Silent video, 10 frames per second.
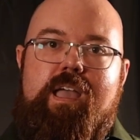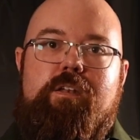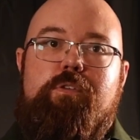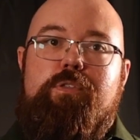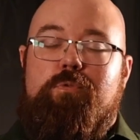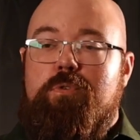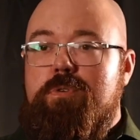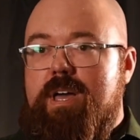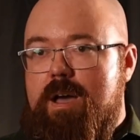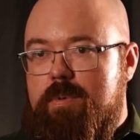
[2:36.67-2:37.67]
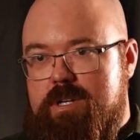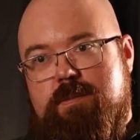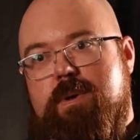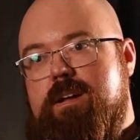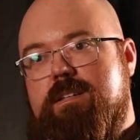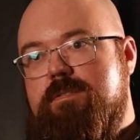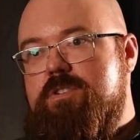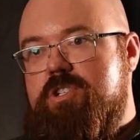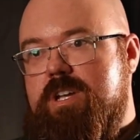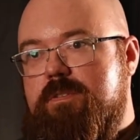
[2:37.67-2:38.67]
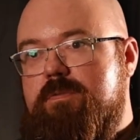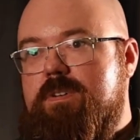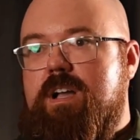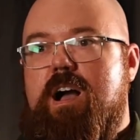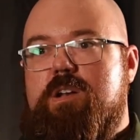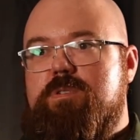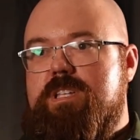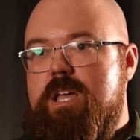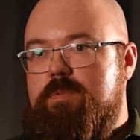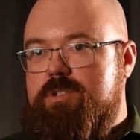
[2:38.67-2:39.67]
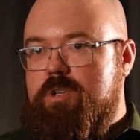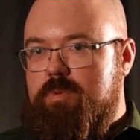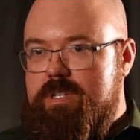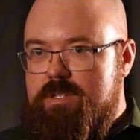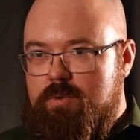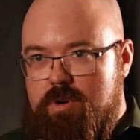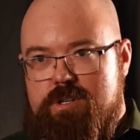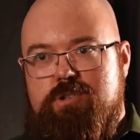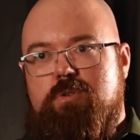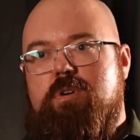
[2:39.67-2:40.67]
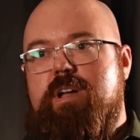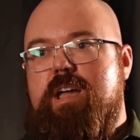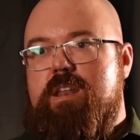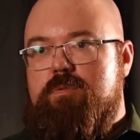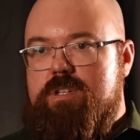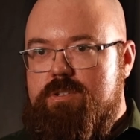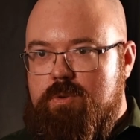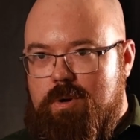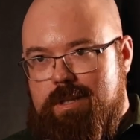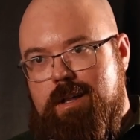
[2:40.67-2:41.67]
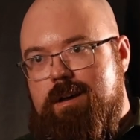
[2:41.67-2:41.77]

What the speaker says: And through that perspective shift, God was able to restore joy and restore